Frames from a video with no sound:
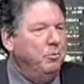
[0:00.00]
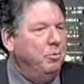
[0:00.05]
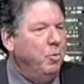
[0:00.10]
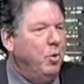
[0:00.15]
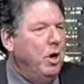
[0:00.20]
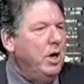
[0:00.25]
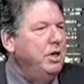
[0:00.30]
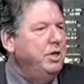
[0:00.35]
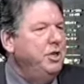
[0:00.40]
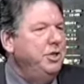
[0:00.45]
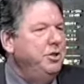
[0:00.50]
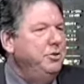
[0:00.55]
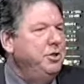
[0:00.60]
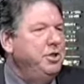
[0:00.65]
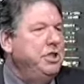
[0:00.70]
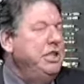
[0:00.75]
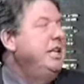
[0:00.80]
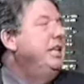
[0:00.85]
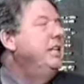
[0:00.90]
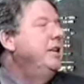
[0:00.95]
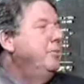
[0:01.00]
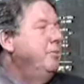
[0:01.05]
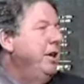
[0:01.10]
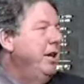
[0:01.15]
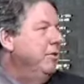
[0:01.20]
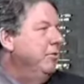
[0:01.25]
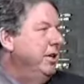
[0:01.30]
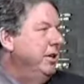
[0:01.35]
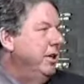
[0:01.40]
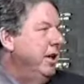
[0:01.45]
want to see them
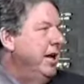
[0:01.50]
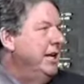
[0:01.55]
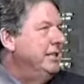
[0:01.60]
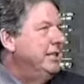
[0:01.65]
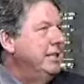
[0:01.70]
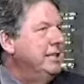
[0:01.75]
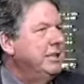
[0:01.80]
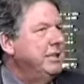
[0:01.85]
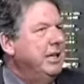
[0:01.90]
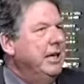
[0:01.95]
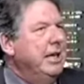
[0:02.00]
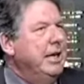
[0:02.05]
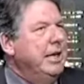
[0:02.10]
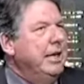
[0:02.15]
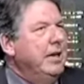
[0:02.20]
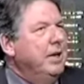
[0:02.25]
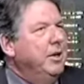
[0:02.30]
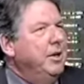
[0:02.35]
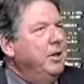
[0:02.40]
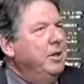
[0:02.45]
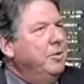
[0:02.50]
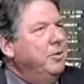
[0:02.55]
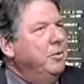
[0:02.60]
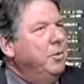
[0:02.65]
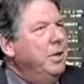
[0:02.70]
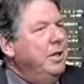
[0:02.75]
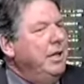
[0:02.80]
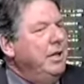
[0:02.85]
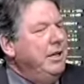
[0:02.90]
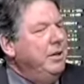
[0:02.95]
get relicensed.
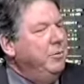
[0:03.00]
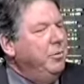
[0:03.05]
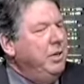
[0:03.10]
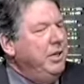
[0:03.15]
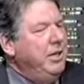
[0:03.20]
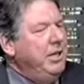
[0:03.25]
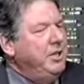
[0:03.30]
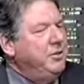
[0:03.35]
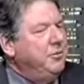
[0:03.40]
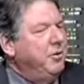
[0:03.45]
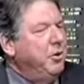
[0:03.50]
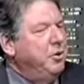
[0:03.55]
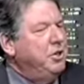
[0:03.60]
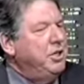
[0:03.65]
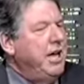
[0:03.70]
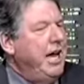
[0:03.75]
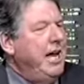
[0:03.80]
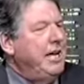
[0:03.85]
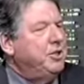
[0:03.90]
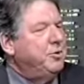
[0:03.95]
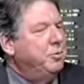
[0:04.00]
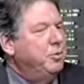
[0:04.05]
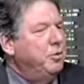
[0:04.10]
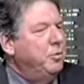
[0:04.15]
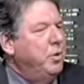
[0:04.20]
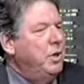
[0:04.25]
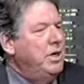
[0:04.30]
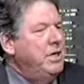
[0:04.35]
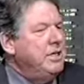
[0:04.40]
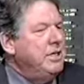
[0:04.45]
When these folks ask, well,
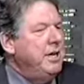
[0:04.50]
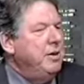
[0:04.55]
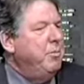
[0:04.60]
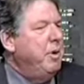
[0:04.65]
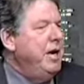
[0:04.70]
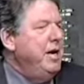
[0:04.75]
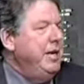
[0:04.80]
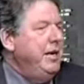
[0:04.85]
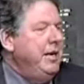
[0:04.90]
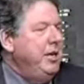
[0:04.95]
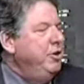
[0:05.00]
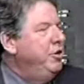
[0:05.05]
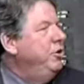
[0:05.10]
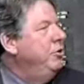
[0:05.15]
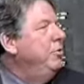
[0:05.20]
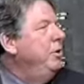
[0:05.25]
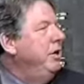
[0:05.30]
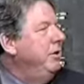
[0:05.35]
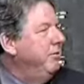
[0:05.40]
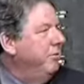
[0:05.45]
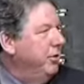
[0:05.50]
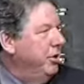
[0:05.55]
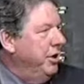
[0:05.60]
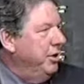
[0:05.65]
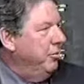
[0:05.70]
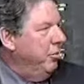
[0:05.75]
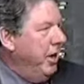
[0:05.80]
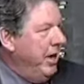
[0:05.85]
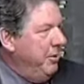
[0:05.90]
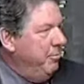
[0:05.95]
what is MID doing for
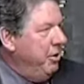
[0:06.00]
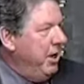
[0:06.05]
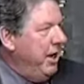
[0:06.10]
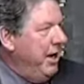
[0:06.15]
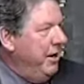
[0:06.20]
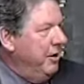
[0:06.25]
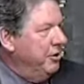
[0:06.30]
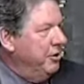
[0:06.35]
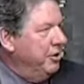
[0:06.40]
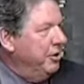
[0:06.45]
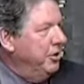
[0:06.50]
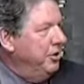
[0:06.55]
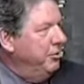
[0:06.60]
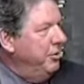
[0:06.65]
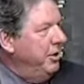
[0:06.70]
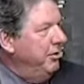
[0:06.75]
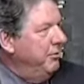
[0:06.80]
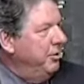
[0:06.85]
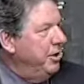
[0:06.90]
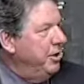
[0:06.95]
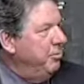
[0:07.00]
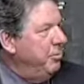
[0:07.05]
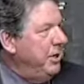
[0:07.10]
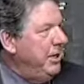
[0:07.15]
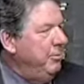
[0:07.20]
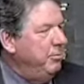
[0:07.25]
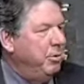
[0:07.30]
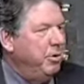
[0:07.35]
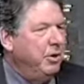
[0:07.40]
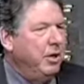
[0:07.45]
the ratepayers or doing for the
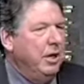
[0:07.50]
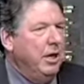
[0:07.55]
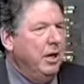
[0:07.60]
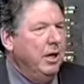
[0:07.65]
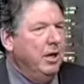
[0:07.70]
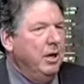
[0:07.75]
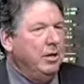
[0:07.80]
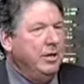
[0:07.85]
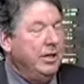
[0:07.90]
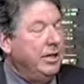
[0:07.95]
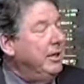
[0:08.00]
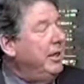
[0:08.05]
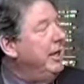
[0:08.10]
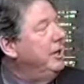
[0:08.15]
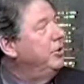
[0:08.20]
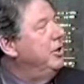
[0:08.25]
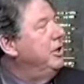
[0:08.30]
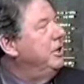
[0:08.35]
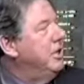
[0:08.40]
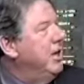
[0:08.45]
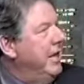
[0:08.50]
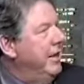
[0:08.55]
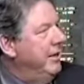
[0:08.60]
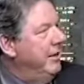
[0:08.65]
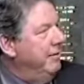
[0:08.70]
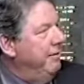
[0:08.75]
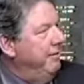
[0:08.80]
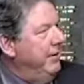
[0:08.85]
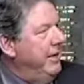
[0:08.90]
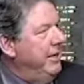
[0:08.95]
people? On the electric side
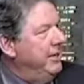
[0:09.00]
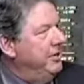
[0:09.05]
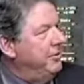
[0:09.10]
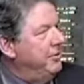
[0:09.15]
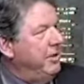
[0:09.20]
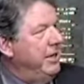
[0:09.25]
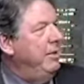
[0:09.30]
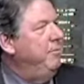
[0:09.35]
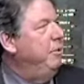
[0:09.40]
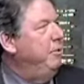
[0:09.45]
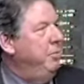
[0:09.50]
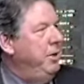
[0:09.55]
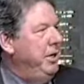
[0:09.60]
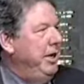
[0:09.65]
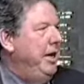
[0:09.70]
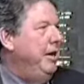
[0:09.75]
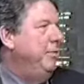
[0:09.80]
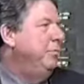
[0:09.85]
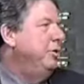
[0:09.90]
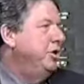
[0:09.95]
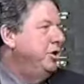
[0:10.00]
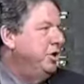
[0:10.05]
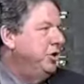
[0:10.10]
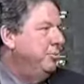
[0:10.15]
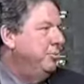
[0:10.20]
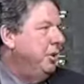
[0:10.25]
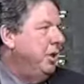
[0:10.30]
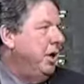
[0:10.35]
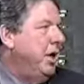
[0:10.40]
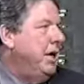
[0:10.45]
of the fence, for them to be able to
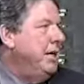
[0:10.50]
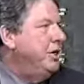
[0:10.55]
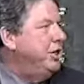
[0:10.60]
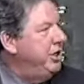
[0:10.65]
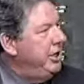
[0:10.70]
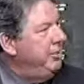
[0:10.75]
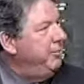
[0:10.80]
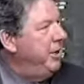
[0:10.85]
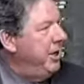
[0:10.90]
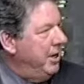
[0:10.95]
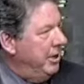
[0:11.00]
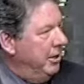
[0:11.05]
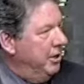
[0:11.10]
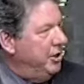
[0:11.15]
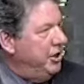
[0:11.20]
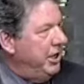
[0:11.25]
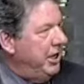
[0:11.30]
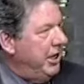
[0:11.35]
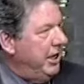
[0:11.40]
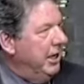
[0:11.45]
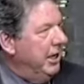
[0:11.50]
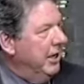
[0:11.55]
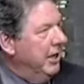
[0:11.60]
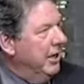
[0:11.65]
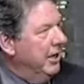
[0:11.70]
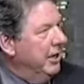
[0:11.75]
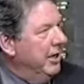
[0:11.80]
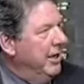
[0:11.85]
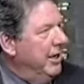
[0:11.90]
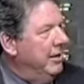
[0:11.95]
supply cheap energy
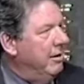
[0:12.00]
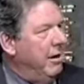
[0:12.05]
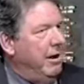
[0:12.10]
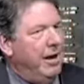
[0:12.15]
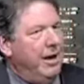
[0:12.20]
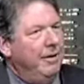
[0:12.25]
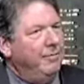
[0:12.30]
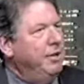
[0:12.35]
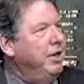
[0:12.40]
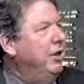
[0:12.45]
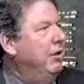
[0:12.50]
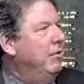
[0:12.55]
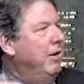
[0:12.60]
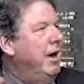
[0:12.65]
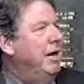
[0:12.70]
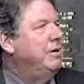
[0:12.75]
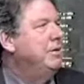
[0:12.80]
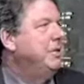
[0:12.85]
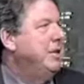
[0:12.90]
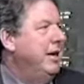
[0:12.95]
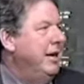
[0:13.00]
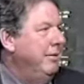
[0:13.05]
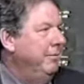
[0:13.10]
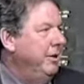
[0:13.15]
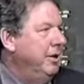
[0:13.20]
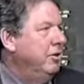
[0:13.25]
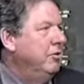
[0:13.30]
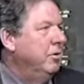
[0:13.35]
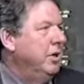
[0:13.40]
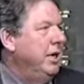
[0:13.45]
and not have to go outside
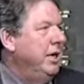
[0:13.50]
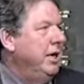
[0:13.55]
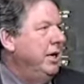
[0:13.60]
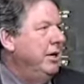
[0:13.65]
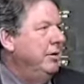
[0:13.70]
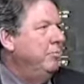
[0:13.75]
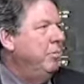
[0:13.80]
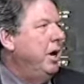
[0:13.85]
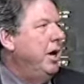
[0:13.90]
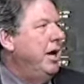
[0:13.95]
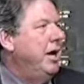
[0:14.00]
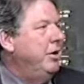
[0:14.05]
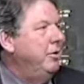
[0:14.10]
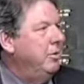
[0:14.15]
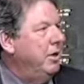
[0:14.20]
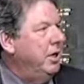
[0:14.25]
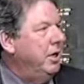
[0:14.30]
of the grid and buy